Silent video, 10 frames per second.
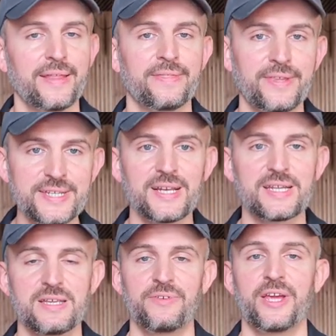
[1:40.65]
and this
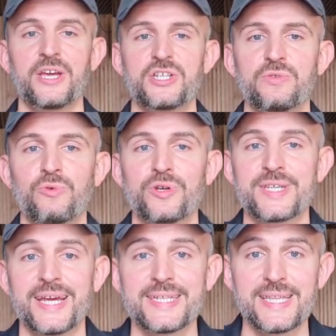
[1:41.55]
classification
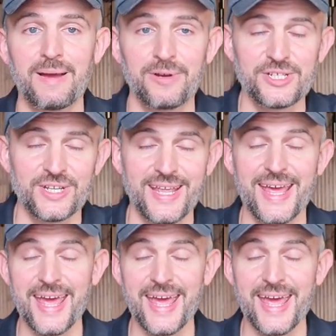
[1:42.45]
was established in